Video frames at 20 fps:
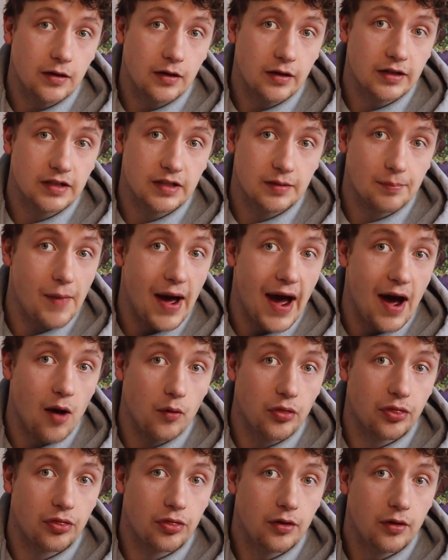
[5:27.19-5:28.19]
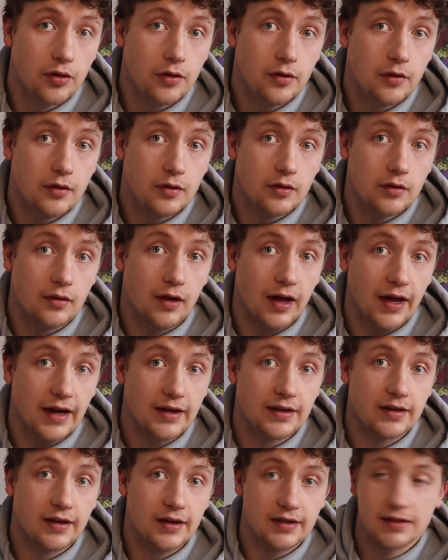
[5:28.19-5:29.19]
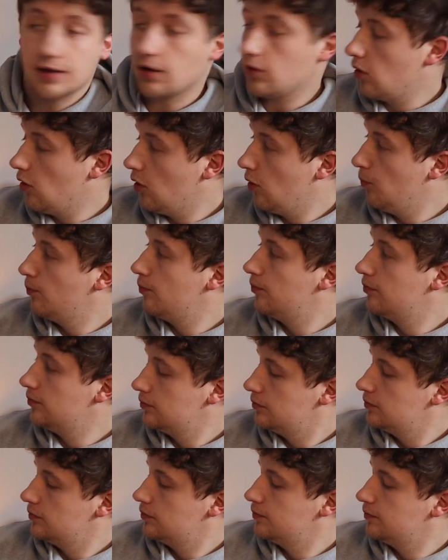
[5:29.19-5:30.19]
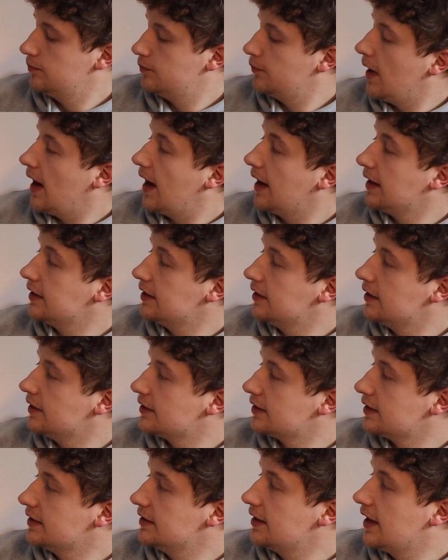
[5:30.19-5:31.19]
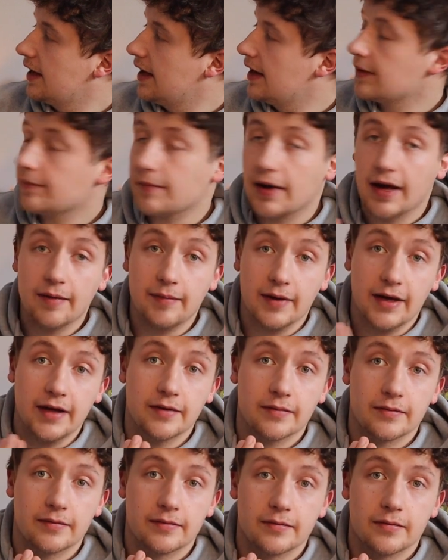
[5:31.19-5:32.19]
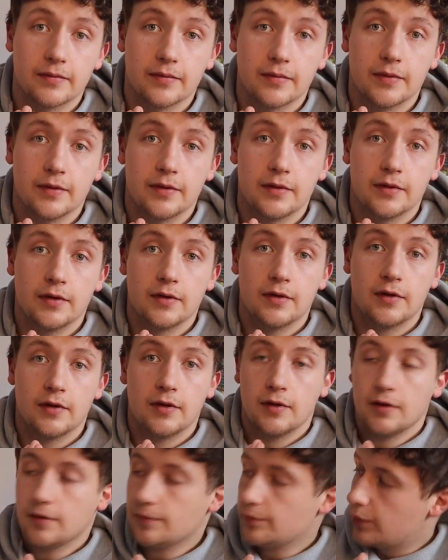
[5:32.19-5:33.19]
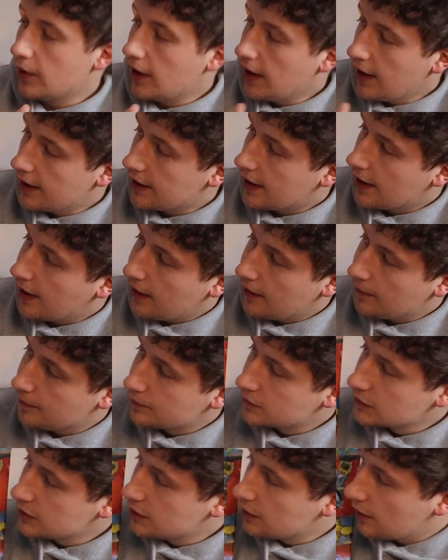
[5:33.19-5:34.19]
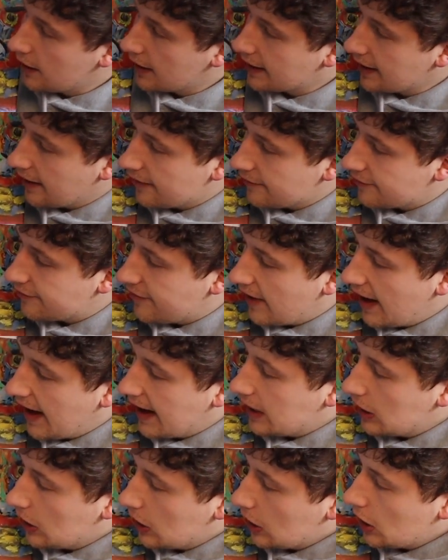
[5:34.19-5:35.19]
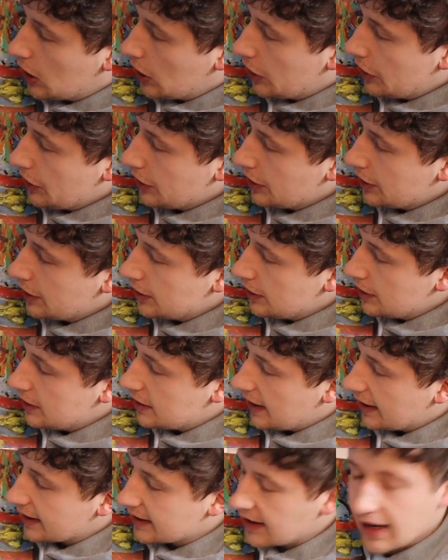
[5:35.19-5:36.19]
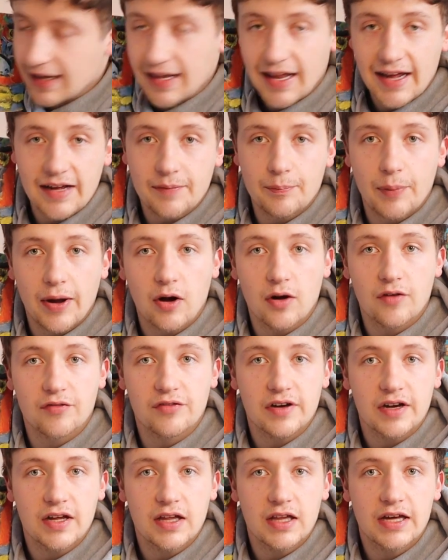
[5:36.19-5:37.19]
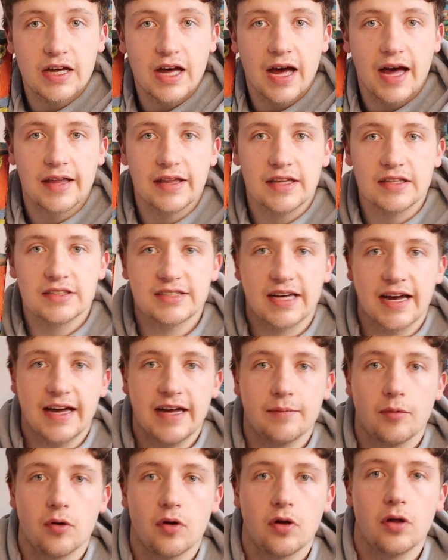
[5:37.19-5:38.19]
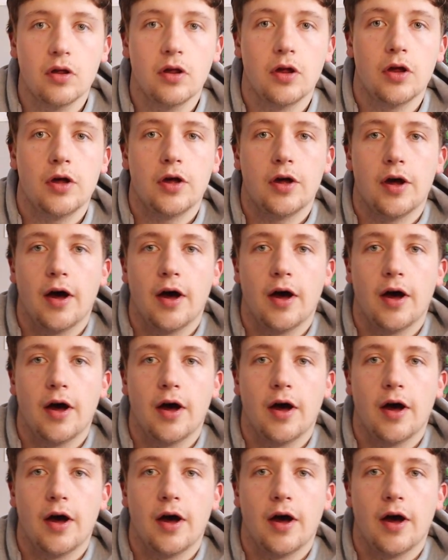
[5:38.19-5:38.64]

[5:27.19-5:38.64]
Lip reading: His mouth, like, is a whole body. Is he dead? Maybe. But, you know, I got fire. I got, like, paraphernalia on the table.